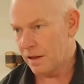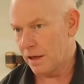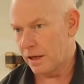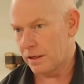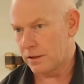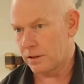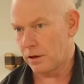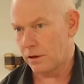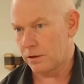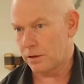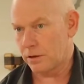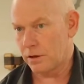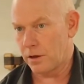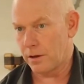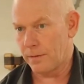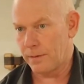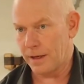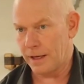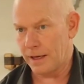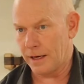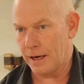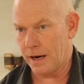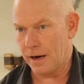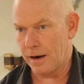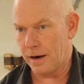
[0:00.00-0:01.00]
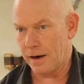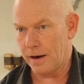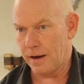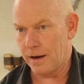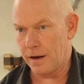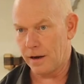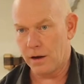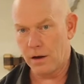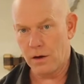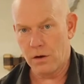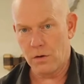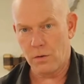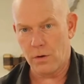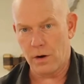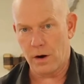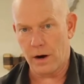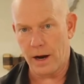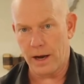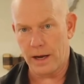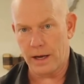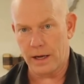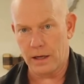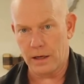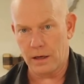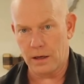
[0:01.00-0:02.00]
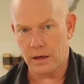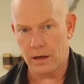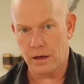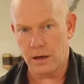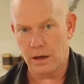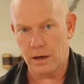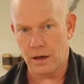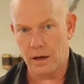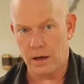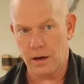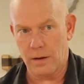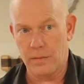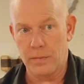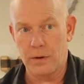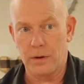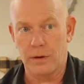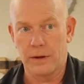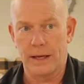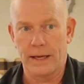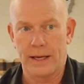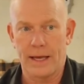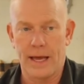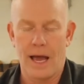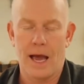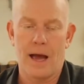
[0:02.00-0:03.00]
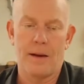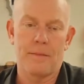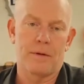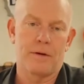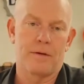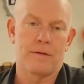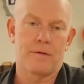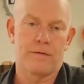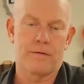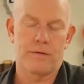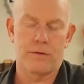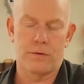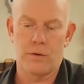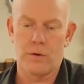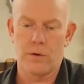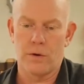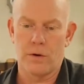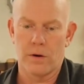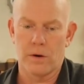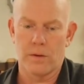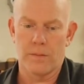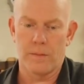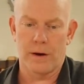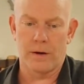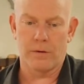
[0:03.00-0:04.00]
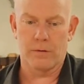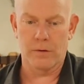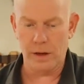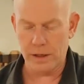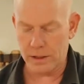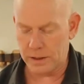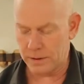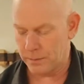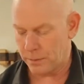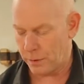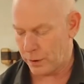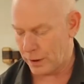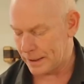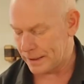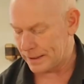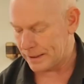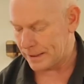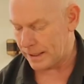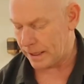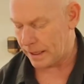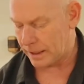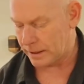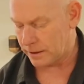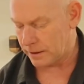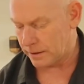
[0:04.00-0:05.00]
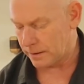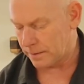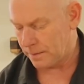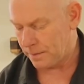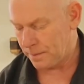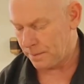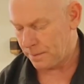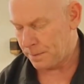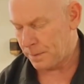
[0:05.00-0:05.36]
It's also gonna be an area where I can uh, build a cabinet for my resin printing station.